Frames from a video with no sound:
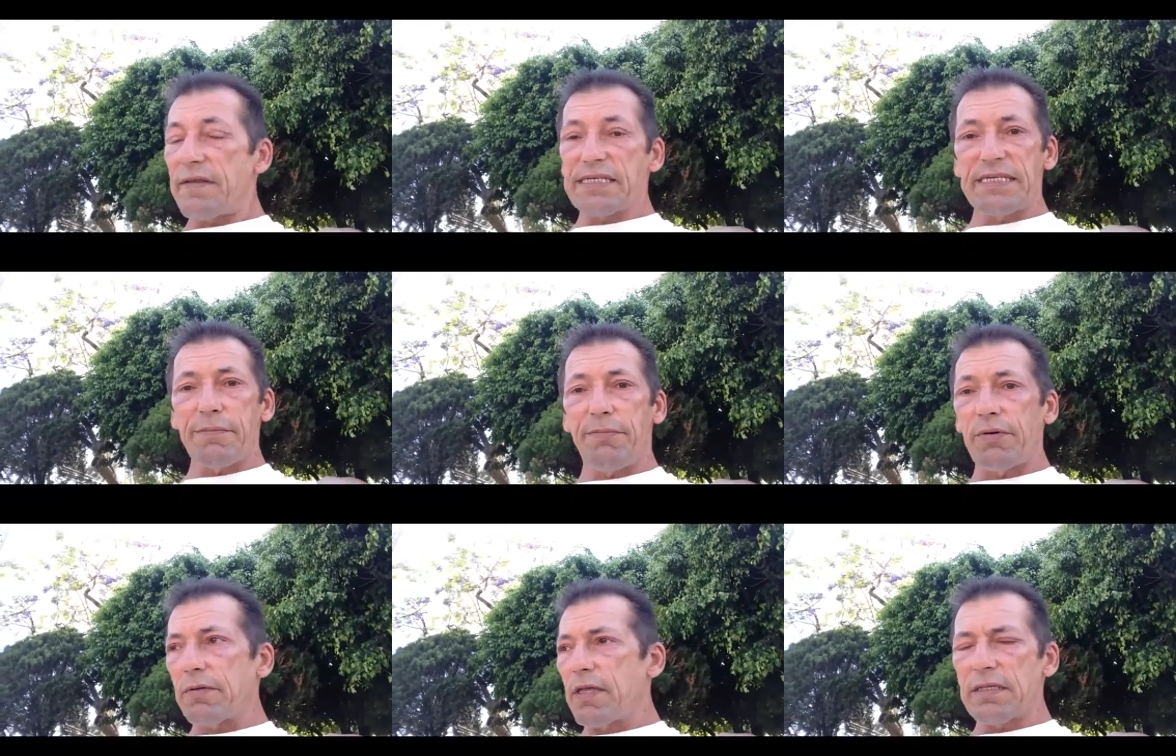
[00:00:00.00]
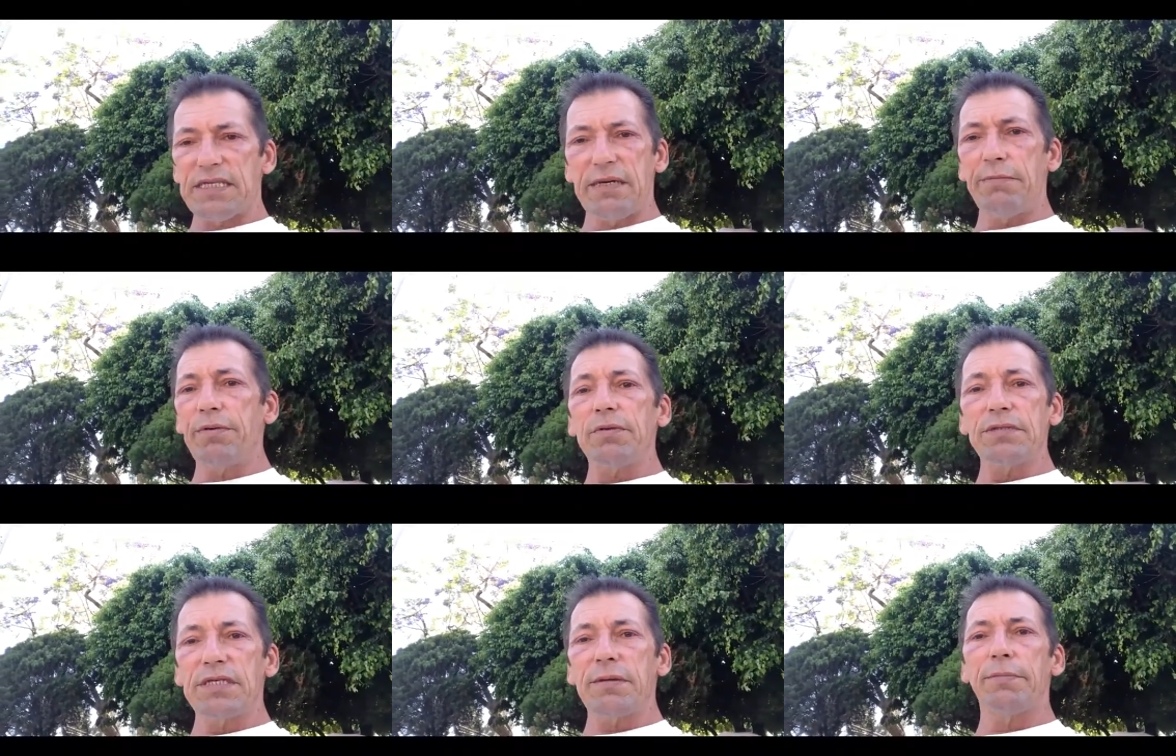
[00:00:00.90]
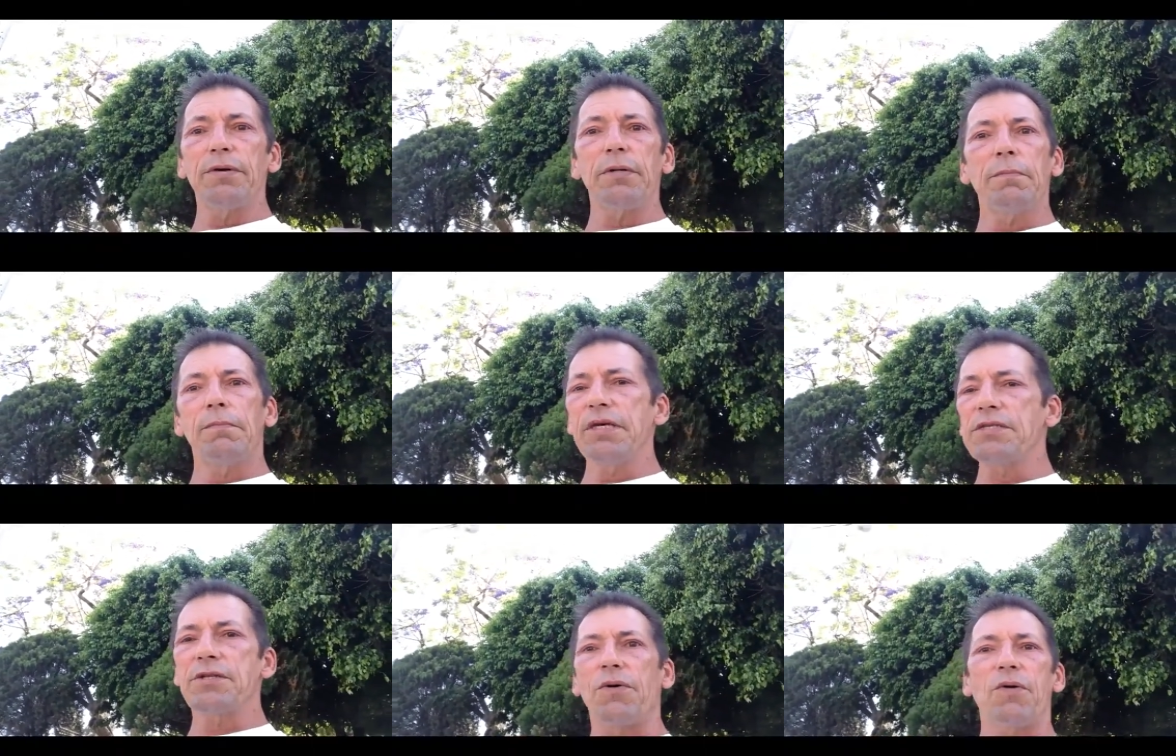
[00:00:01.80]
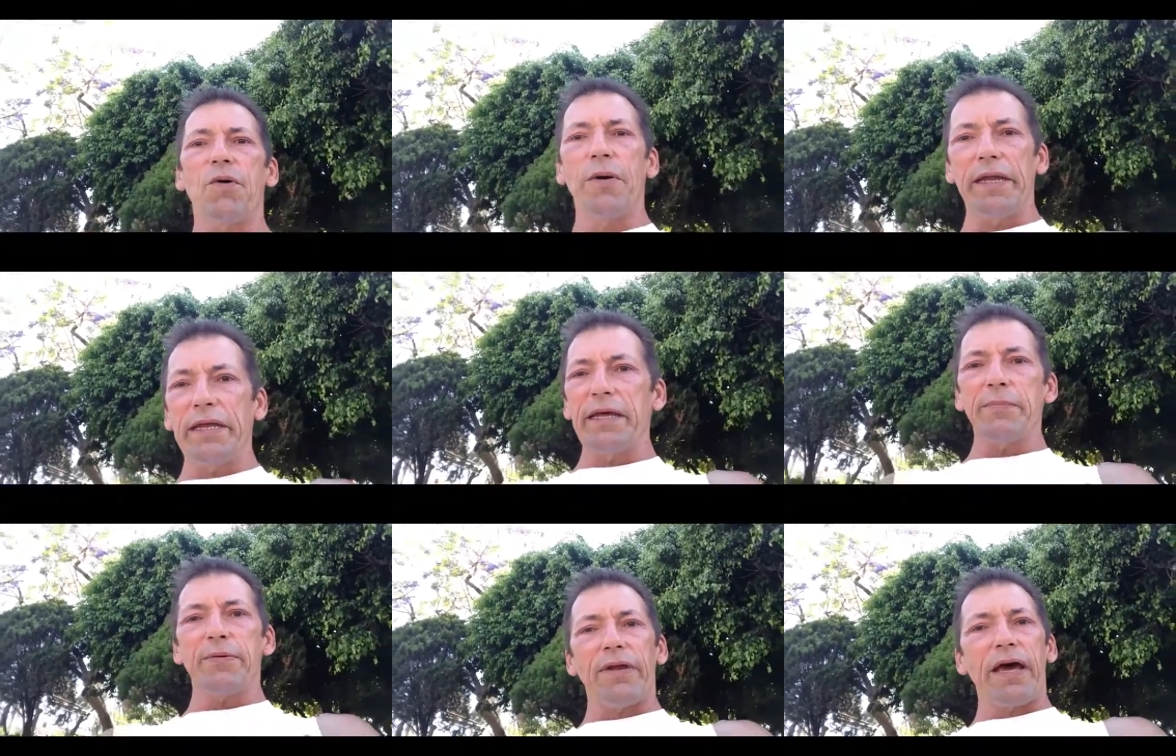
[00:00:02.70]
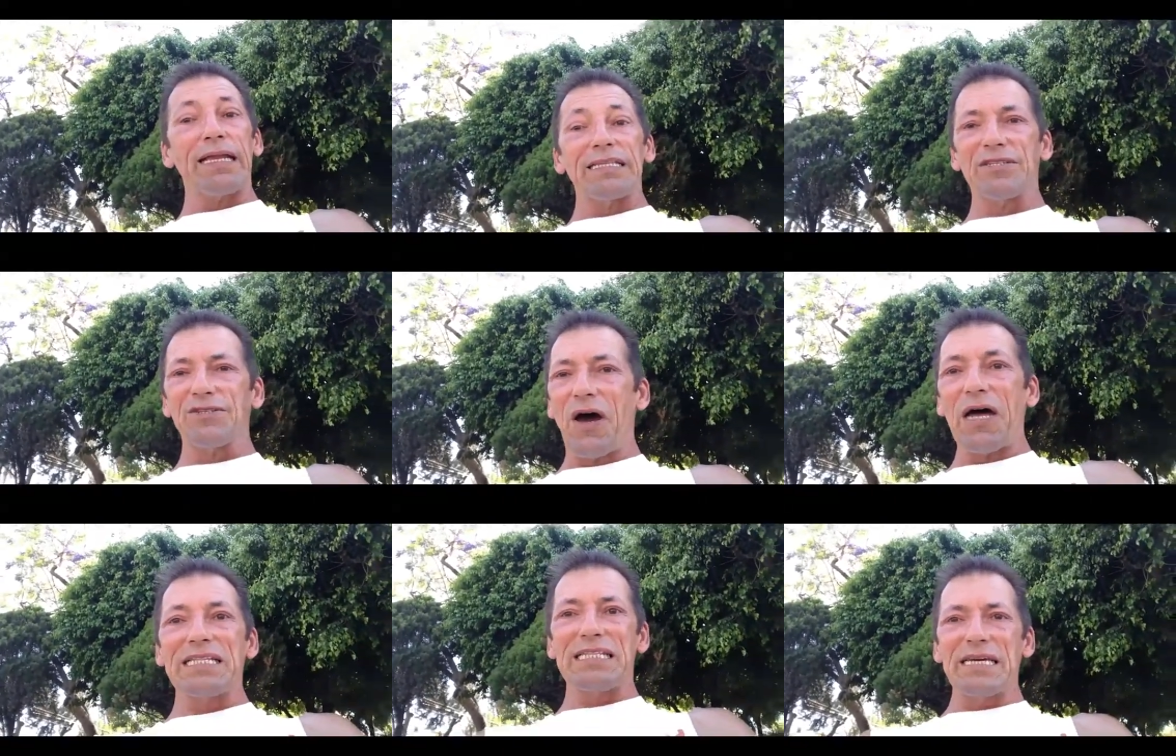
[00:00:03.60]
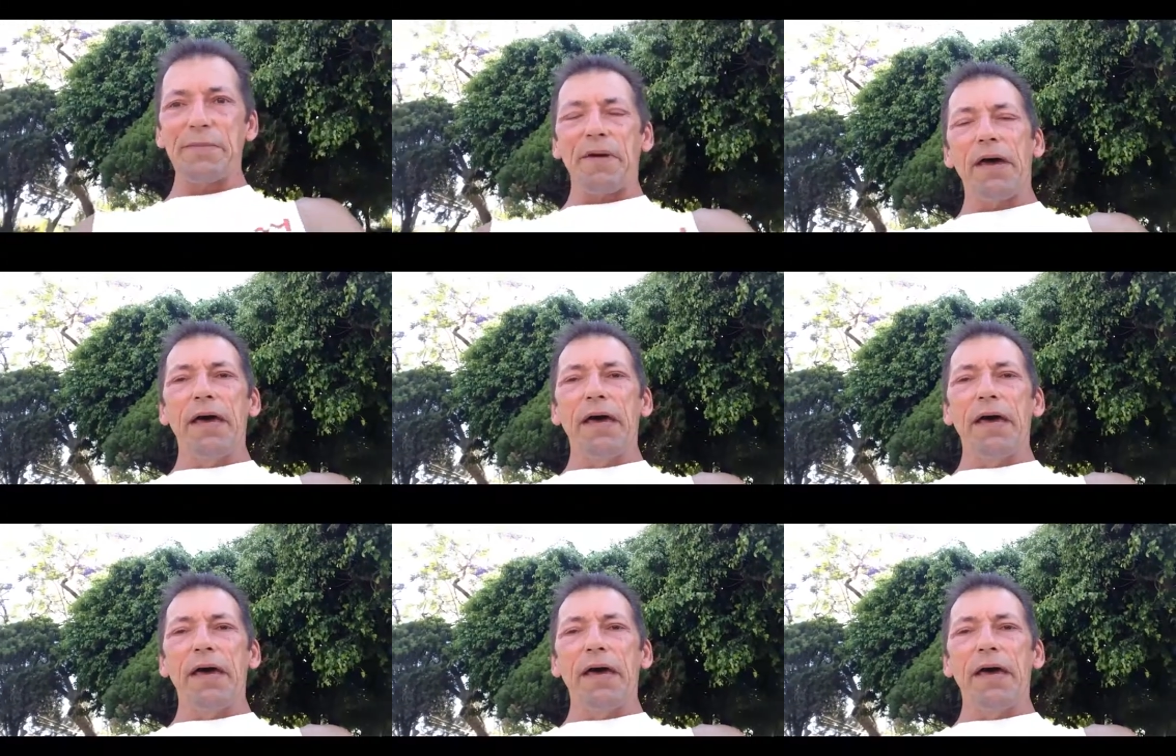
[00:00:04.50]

Simple, simple, simple. Please don't go any deeper than that. It's not deep.